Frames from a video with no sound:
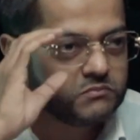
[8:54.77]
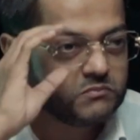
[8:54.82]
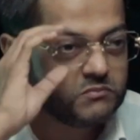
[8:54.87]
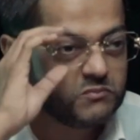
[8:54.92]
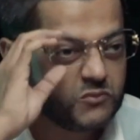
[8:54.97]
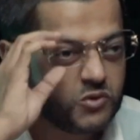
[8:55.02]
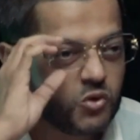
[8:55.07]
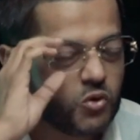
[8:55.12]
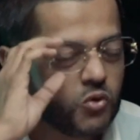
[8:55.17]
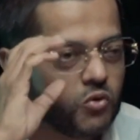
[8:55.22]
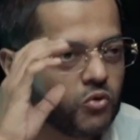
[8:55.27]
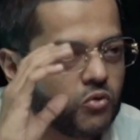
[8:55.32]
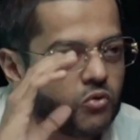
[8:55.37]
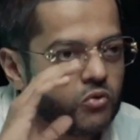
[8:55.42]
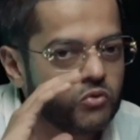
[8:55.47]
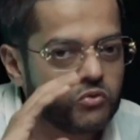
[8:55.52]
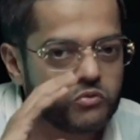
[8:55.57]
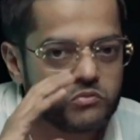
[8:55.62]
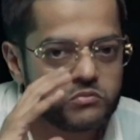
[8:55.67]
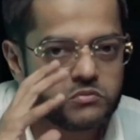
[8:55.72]

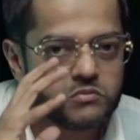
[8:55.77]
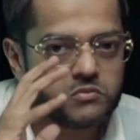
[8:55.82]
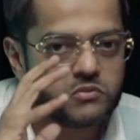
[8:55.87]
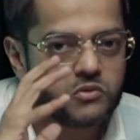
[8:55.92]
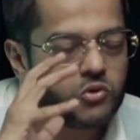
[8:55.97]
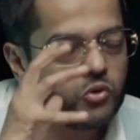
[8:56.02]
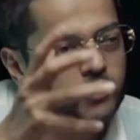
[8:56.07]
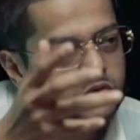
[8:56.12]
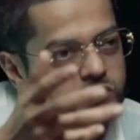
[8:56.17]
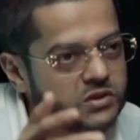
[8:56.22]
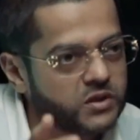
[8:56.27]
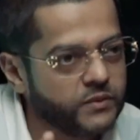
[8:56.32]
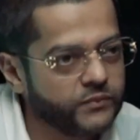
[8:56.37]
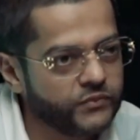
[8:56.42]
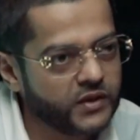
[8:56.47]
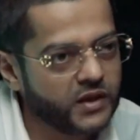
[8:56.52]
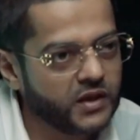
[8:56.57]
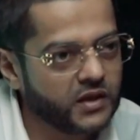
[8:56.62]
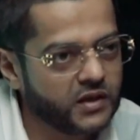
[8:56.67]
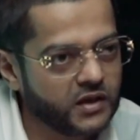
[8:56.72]
no long-term
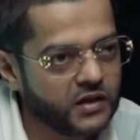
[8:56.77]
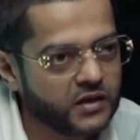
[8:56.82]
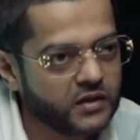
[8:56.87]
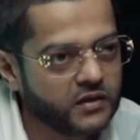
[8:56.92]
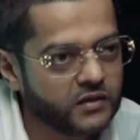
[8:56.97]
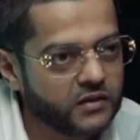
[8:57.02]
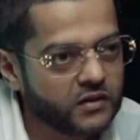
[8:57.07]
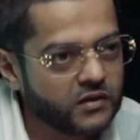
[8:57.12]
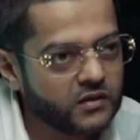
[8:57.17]
thinking.